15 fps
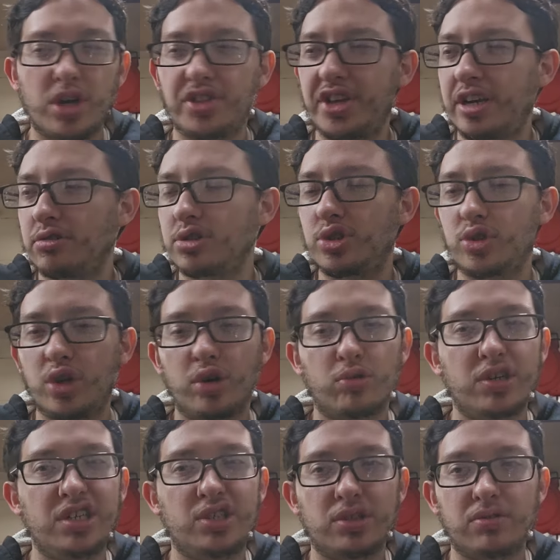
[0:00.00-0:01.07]
There is no
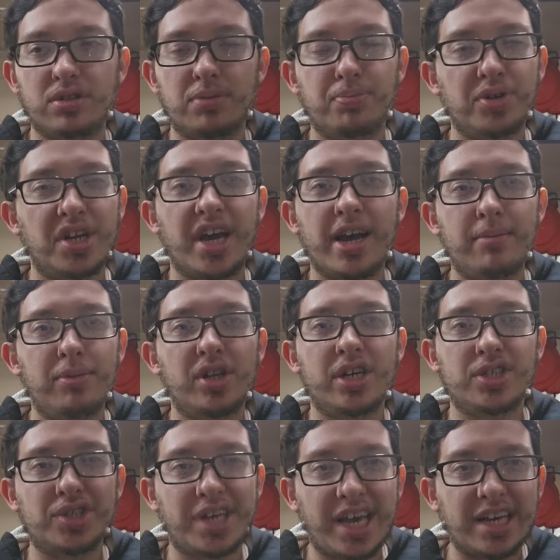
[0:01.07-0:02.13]
reason to put an
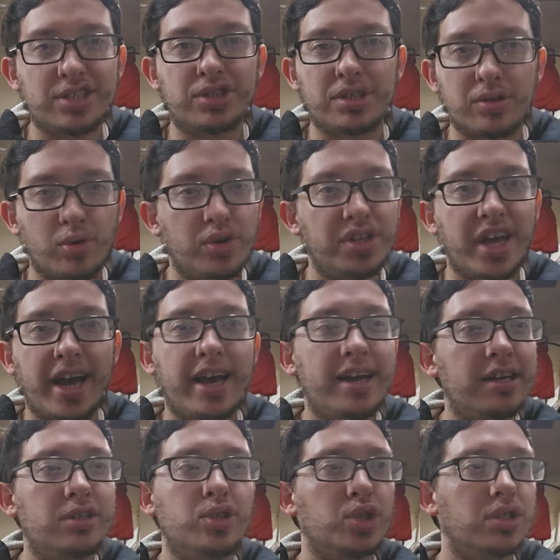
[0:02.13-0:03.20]
M.L.S. gasket on that
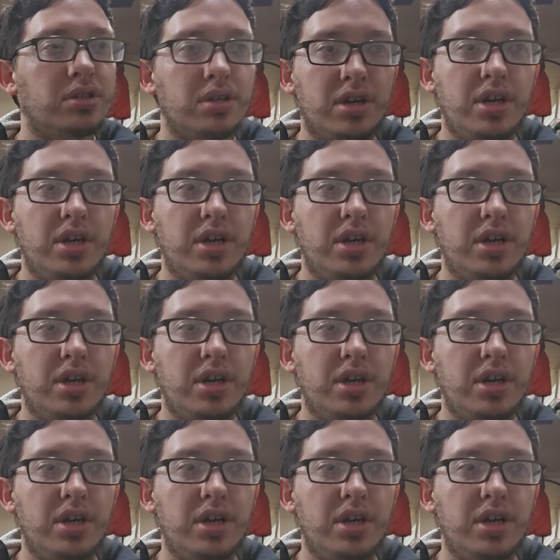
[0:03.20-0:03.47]
engine.